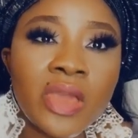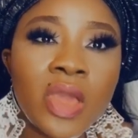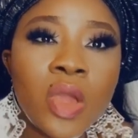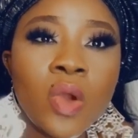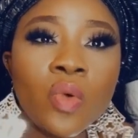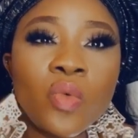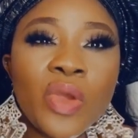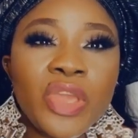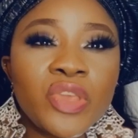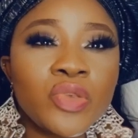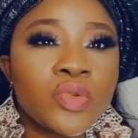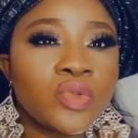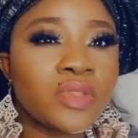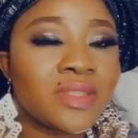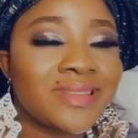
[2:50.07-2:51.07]
When you
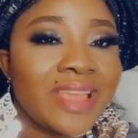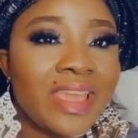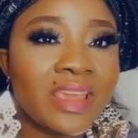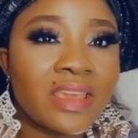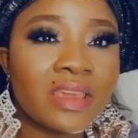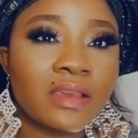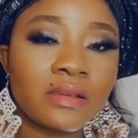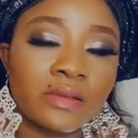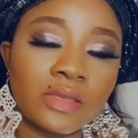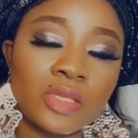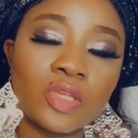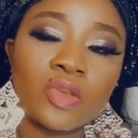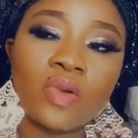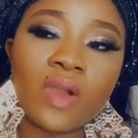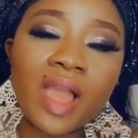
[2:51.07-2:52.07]
take your
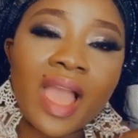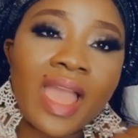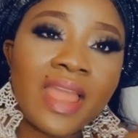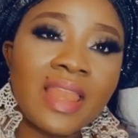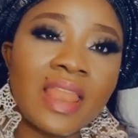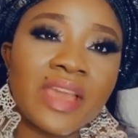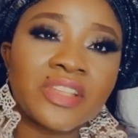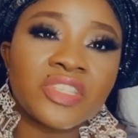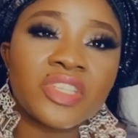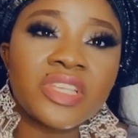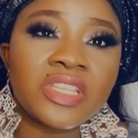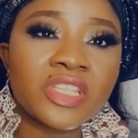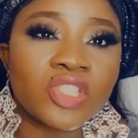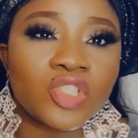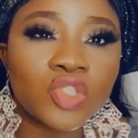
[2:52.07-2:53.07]
eyelashes
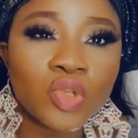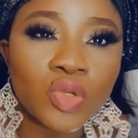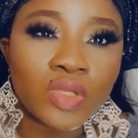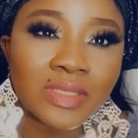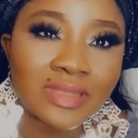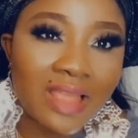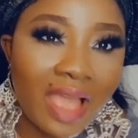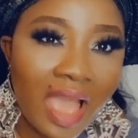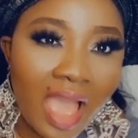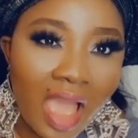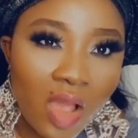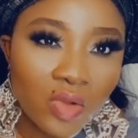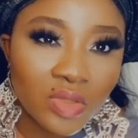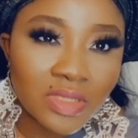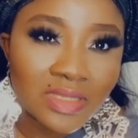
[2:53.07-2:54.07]
just out
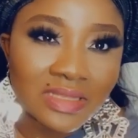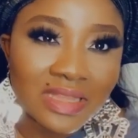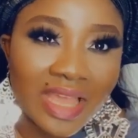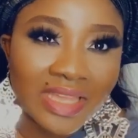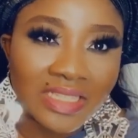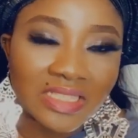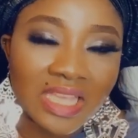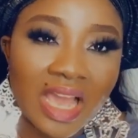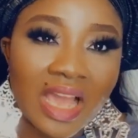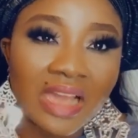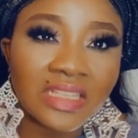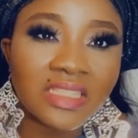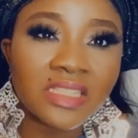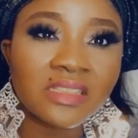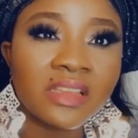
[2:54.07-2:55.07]
like that,
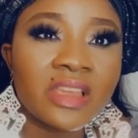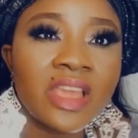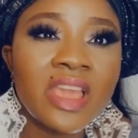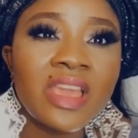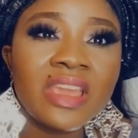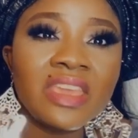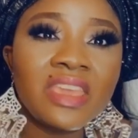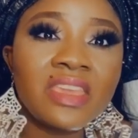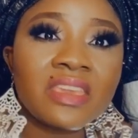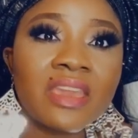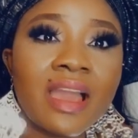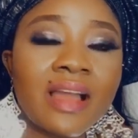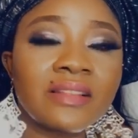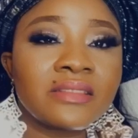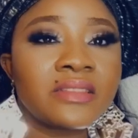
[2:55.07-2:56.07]
it can
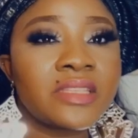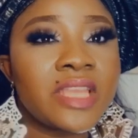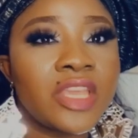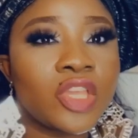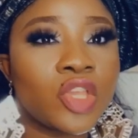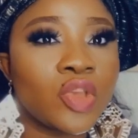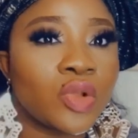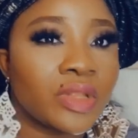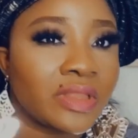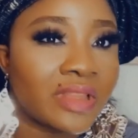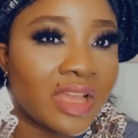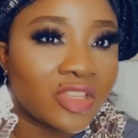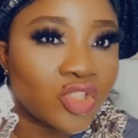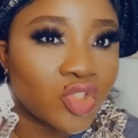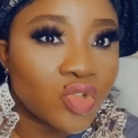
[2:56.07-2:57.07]
take your
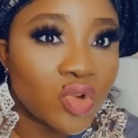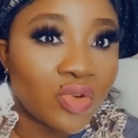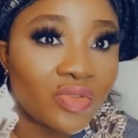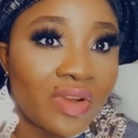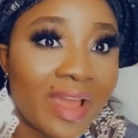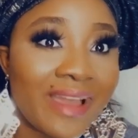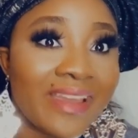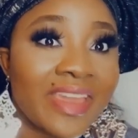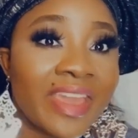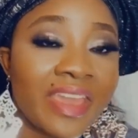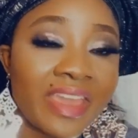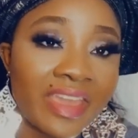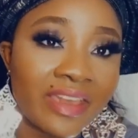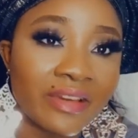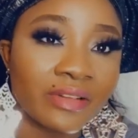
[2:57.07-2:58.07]
natural hair
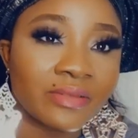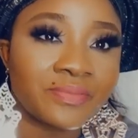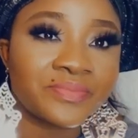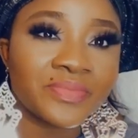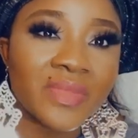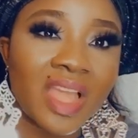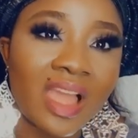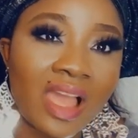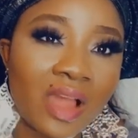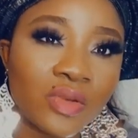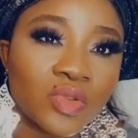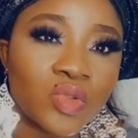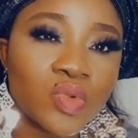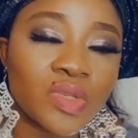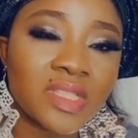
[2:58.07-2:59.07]
out
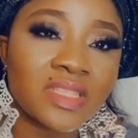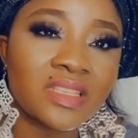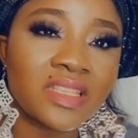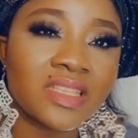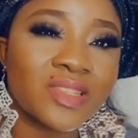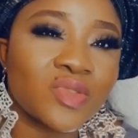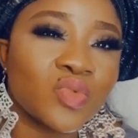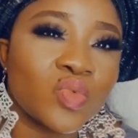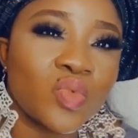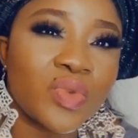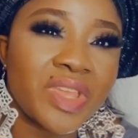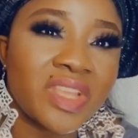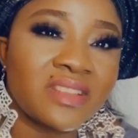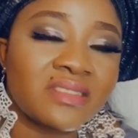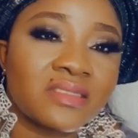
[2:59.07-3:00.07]
with it,
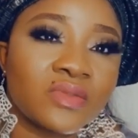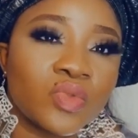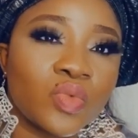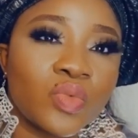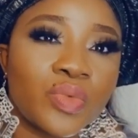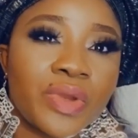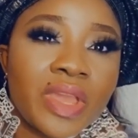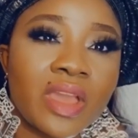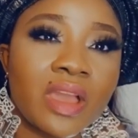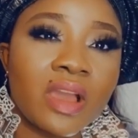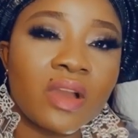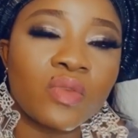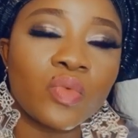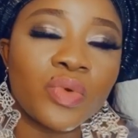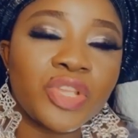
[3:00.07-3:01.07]
with
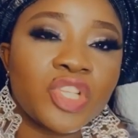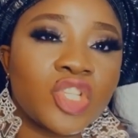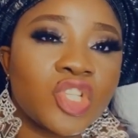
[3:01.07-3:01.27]
which